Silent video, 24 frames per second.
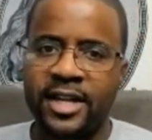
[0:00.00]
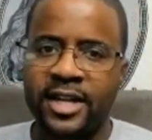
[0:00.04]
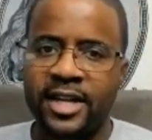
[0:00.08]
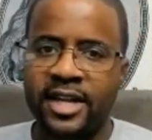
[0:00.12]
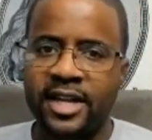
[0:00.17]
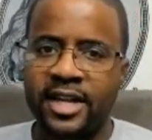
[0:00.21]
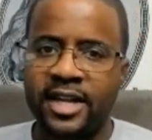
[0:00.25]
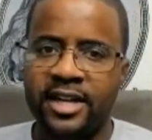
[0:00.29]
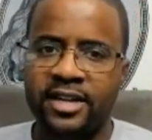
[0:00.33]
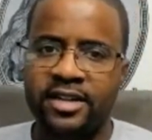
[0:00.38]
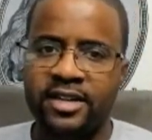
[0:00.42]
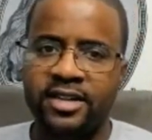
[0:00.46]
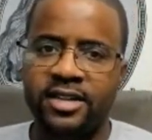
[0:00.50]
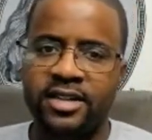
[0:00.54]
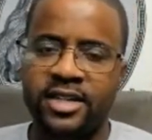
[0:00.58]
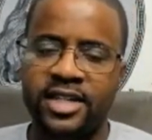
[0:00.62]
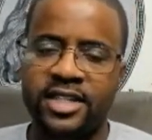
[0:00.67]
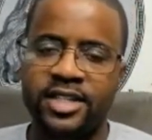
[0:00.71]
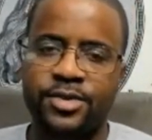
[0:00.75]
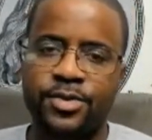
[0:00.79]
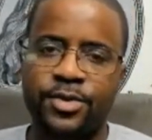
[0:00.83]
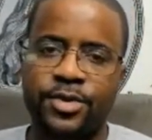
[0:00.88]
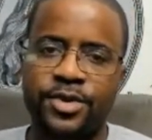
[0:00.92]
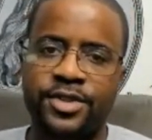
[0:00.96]
And I
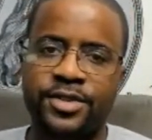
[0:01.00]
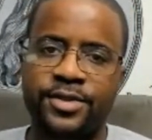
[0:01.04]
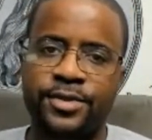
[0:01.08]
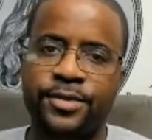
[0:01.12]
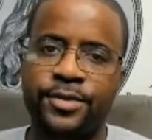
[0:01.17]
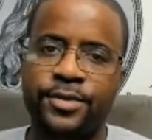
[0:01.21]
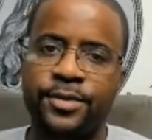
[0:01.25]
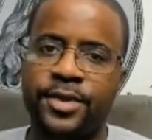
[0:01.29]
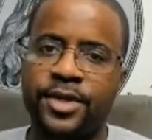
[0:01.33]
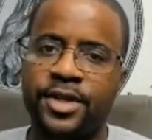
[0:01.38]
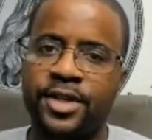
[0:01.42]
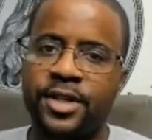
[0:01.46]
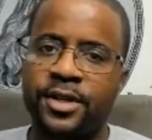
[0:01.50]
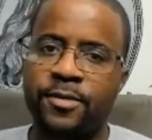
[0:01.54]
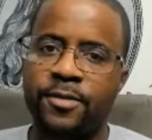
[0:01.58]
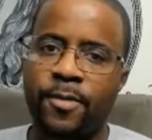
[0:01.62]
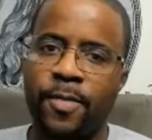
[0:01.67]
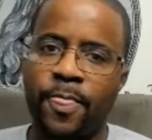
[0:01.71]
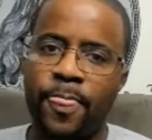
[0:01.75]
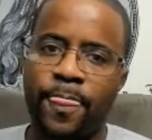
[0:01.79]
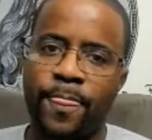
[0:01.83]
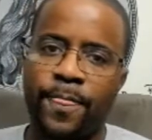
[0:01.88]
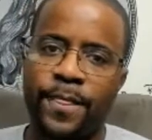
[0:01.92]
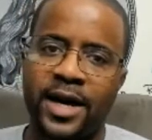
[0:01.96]
just want to
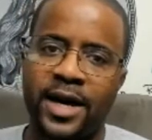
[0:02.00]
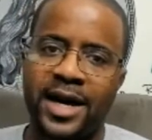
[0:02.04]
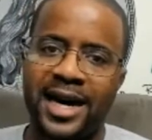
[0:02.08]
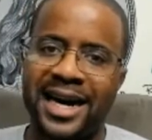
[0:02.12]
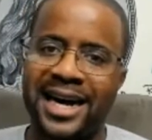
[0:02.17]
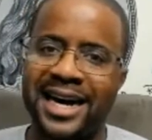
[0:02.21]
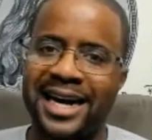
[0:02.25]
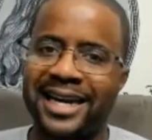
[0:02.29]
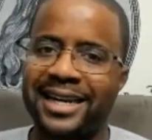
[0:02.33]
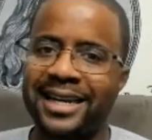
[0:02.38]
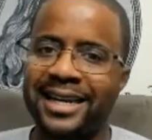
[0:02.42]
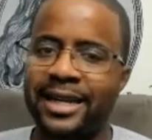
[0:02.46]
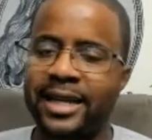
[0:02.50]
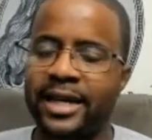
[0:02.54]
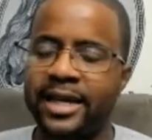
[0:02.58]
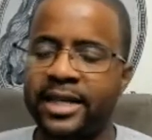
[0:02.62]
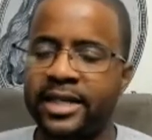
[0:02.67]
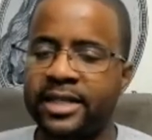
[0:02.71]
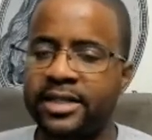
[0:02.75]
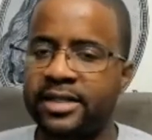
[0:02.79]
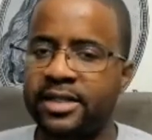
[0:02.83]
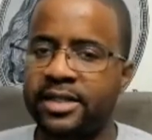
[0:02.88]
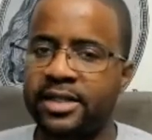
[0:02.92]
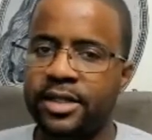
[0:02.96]

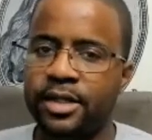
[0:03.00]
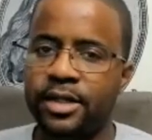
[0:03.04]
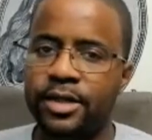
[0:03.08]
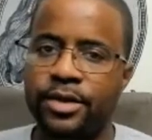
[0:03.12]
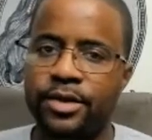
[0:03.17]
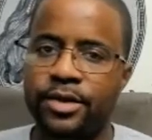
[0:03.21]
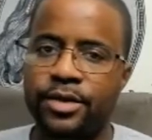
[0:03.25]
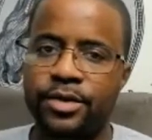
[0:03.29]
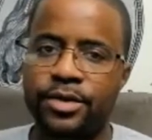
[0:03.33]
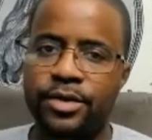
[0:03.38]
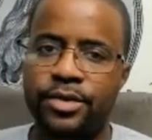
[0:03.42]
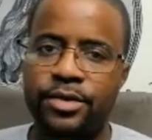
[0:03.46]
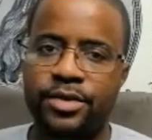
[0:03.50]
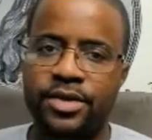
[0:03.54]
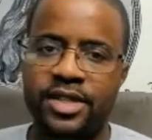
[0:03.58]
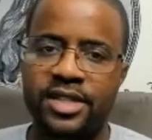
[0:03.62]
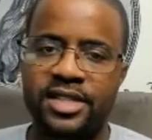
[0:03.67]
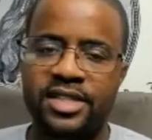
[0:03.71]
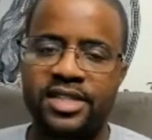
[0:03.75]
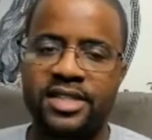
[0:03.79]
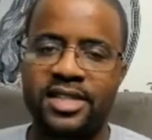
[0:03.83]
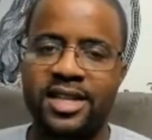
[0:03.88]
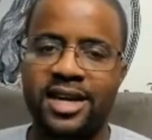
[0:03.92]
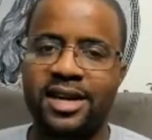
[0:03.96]
highlight, the
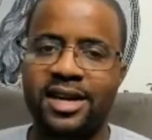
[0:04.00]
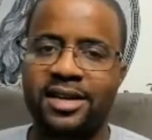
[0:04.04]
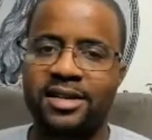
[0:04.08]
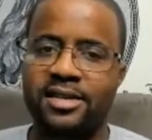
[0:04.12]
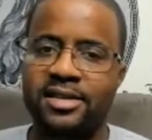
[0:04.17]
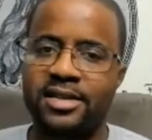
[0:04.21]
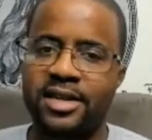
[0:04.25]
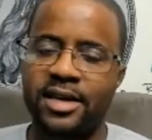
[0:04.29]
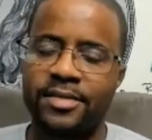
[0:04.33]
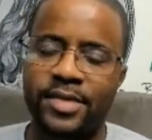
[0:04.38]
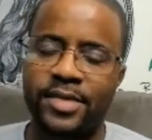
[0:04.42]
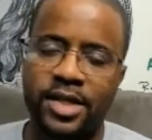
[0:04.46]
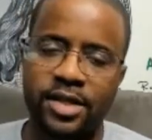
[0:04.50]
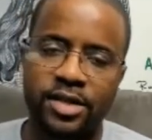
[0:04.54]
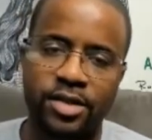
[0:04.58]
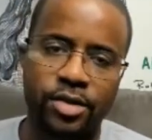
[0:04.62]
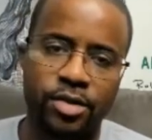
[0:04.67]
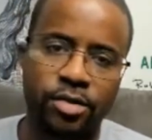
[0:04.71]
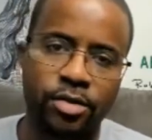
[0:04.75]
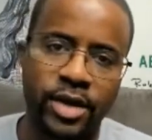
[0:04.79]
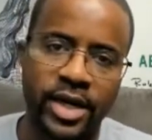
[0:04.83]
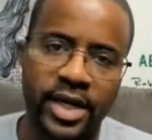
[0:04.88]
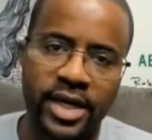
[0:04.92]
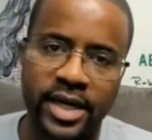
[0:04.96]
stocks that I'm into
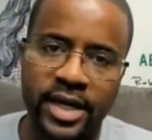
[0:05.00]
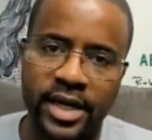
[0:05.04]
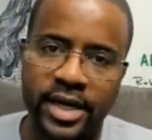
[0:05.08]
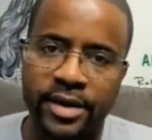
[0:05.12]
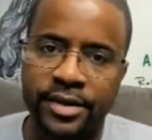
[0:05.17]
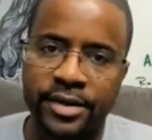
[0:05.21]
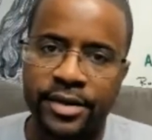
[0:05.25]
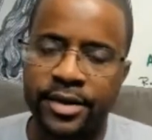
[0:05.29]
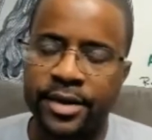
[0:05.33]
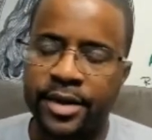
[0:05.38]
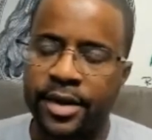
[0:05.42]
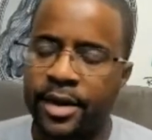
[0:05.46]
right now.